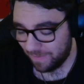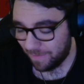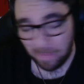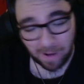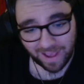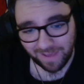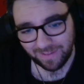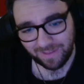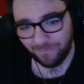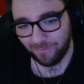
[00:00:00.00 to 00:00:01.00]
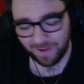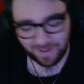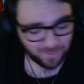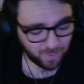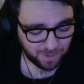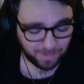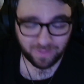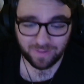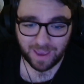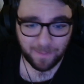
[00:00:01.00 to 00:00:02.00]
The players are different. It's not going to be
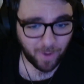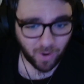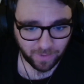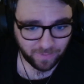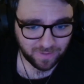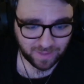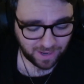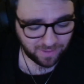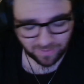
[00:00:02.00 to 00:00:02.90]
the same behind the scenes.